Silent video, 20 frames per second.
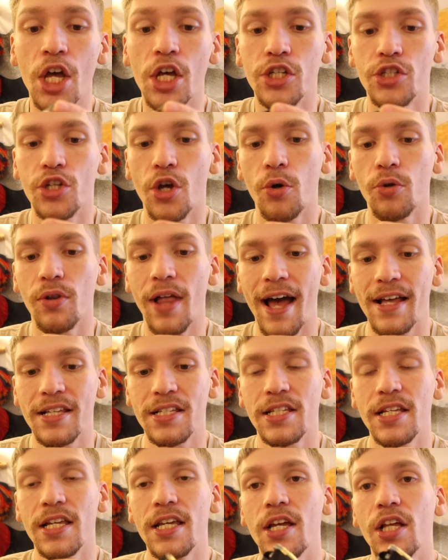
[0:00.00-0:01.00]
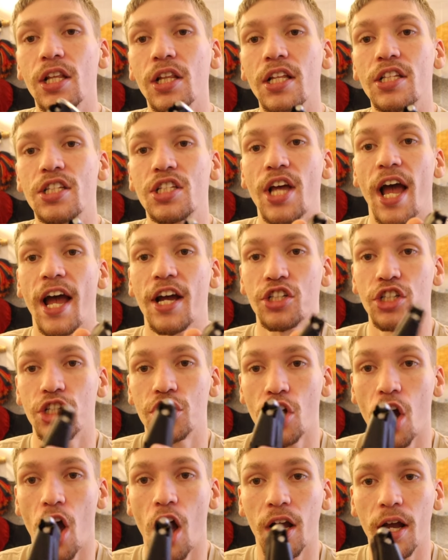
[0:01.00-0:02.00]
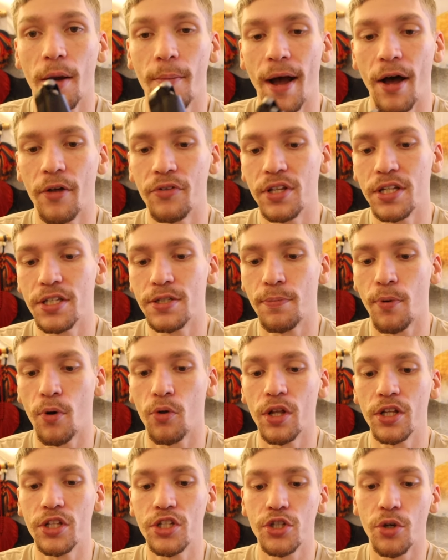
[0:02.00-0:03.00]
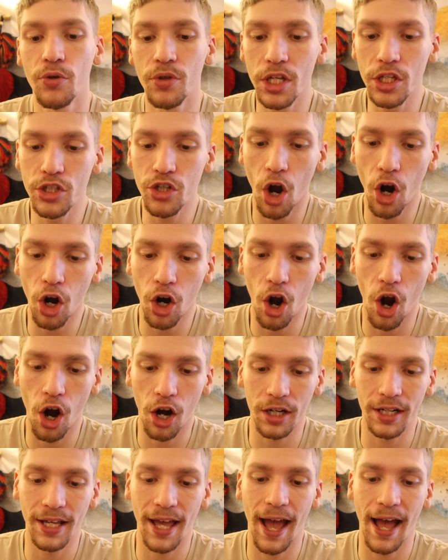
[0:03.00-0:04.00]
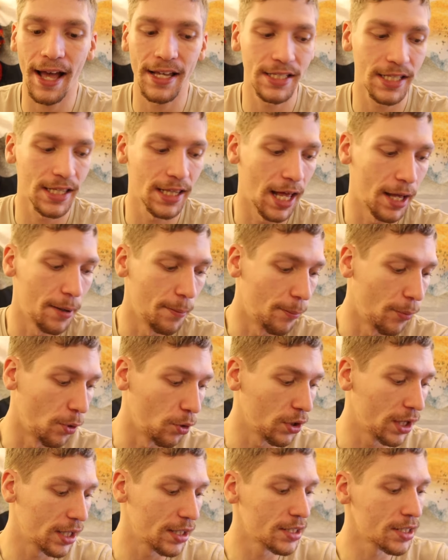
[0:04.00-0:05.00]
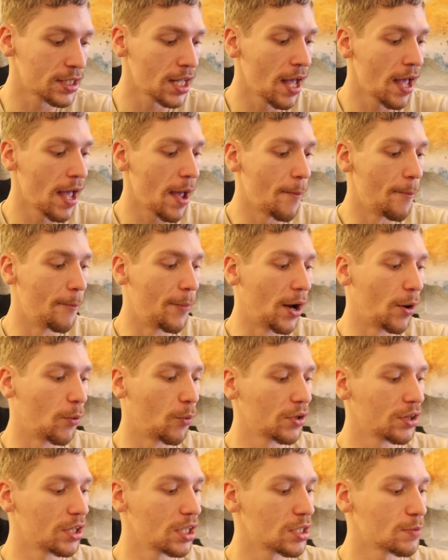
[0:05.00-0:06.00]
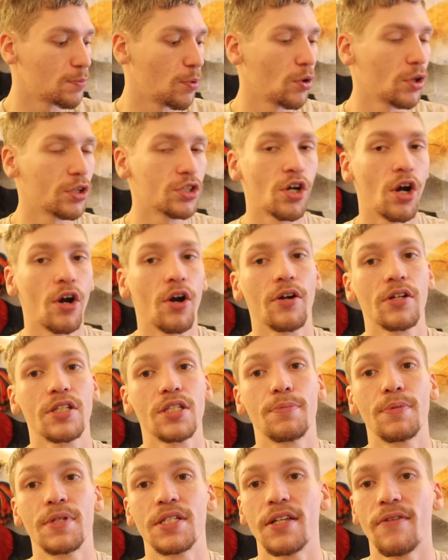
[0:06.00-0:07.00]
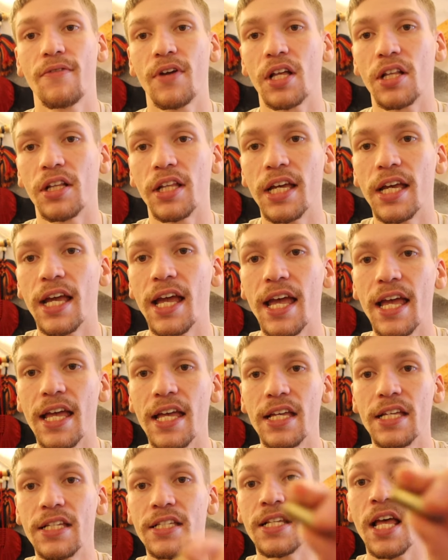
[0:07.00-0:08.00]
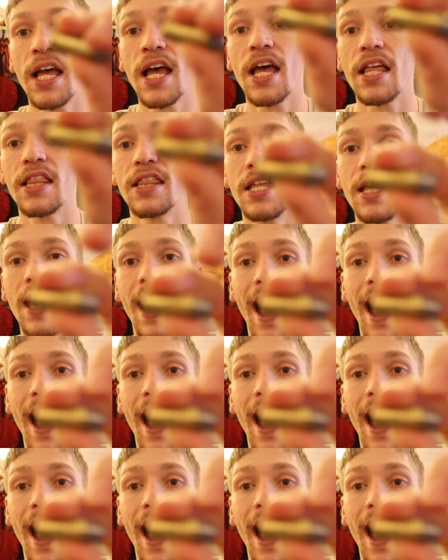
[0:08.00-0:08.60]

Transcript: So lastly, let's actually talk about these bullets. So these are hard cast lead bullets, but what these bullets are specifically is the